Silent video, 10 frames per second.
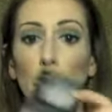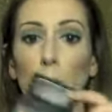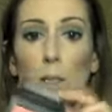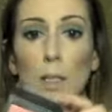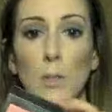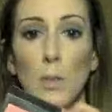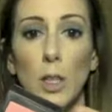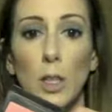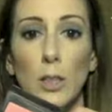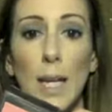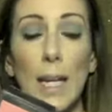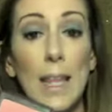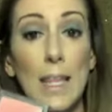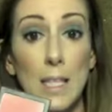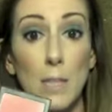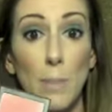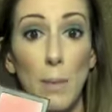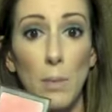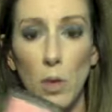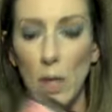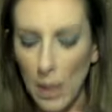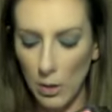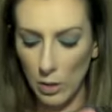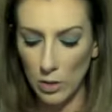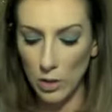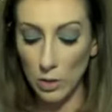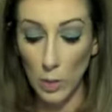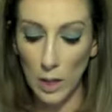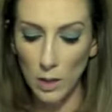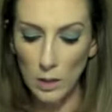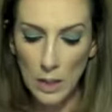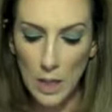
This is what it looks like, and this is by Beautycounter as well.